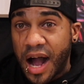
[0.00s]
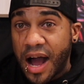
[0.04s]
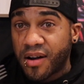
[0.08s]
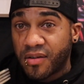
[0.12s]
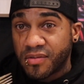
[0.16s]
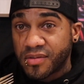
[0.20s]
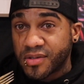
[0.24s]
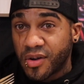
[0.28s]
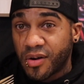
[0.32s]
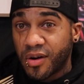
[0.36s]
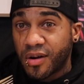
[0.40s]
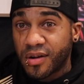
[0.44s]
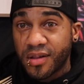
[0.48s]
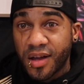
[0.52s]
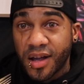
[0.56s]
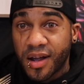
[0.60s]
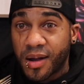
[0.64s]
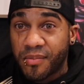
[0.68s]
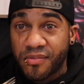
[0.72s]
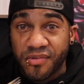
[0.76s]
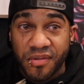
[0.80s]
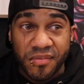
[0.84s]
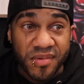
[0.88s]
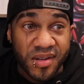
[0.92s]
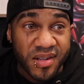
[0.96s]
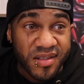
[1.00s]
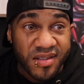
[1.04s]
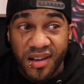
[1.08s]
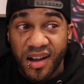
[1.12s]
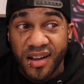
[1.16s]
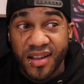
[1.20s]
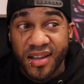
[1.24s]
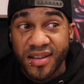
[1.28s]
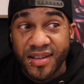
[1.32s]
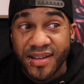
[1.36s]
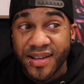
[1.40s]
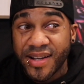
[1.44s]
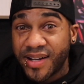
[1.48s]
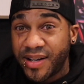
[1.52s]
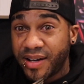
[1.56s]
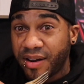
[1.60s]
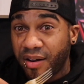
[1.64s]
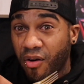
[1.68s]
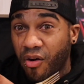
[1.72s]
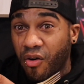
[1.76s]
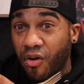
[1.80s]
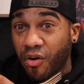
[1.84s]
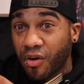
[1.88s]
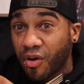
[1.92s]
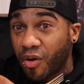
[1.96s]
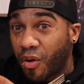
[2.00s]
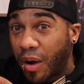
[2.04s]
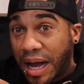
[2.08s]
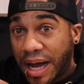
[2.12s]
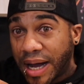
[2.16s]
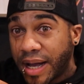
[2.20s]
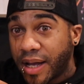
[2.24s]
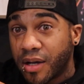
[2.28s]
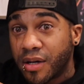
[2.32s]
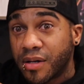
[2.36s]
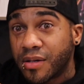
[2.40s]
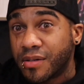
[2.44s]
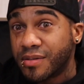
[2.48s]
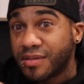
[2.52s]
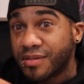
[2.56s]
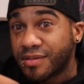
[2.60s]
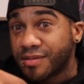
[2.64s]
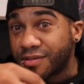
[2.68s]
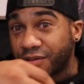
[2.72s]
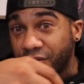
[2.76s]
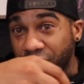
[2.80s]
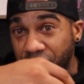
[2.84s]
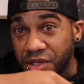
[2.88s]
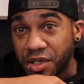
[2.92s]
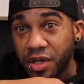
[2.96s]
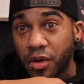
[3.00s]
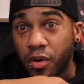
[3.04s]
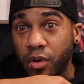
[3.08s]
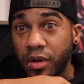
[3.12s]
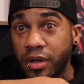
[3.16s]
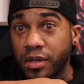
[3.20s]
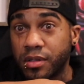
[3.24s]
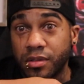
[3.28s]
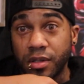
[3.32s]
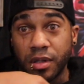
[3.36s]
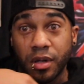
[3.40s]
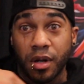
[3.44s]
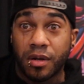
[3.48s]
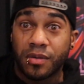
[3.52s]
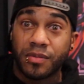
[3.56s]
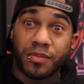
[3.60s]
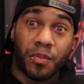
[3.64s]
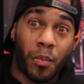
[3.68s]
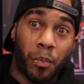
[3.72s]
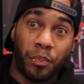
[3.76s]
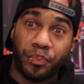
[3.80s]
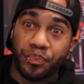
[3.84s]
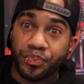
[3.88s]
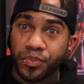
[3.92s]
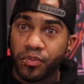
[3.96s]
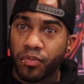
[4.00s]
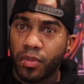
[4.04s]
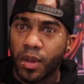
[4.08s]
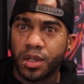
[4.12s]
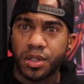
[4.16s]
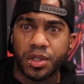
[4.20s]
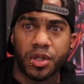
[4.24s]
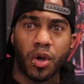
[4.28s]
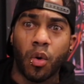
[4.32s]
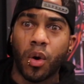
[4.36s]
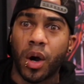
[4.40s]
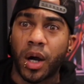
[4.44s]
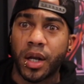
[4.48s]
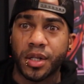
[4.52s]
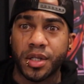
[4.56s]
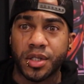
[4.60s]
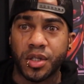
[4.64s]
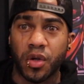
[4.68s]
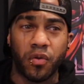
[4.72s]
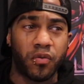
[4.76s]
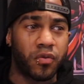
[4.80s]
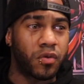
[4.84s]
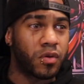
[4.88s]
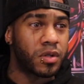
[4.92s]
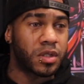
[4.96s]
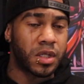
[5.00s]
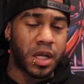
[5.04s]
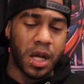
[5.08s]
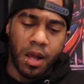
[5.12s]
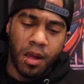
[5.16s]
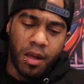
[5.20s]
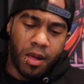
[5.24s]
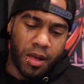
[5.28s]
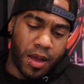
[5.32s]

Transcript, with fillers: I don't talk like I'm from Kentucky or Ohio or or you know, so on and so forth.